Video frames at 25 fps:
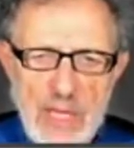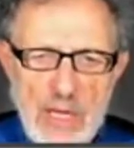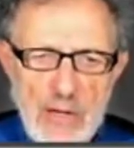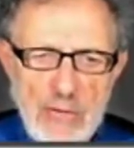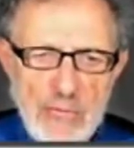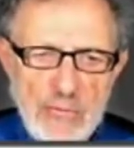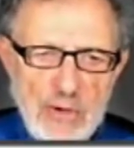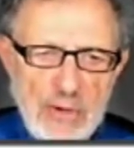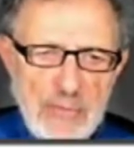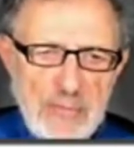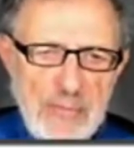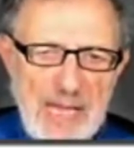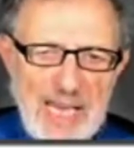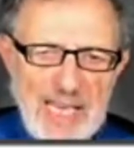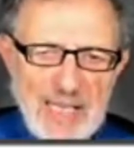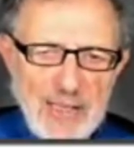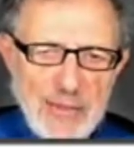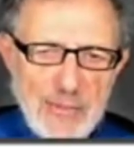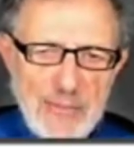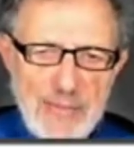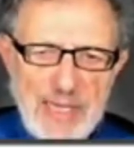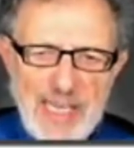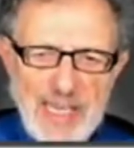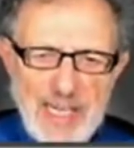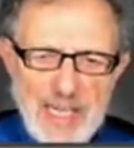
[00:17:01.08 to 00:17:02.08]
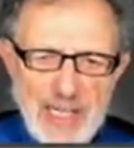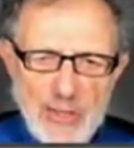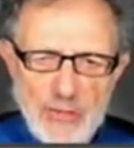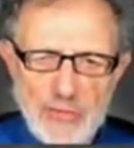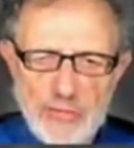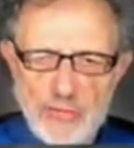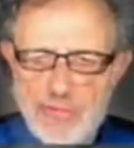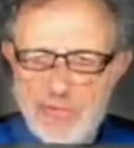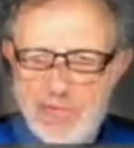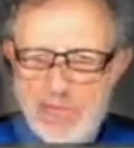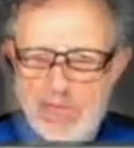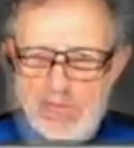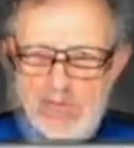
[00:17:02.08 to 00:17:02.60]
from
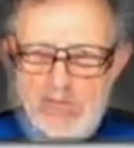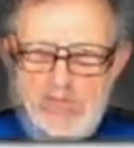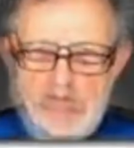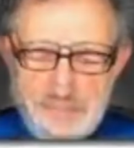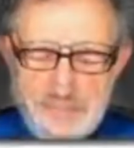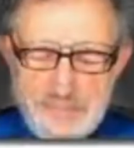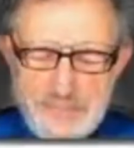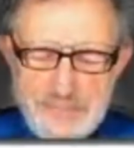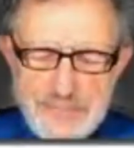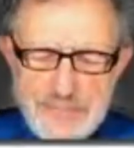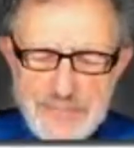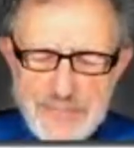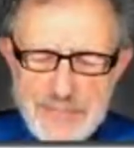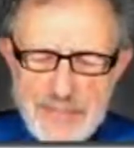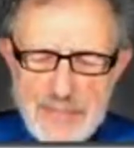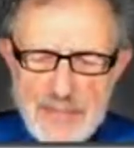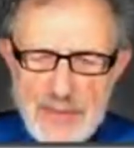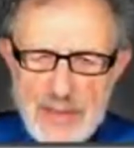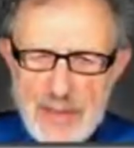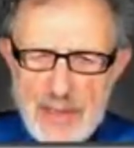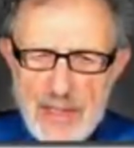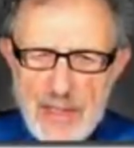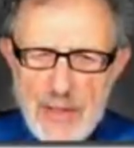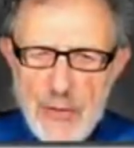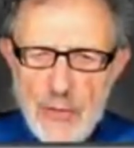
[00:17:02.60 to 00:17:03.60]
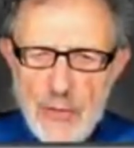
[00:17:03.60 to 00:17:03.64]
mathematics. In the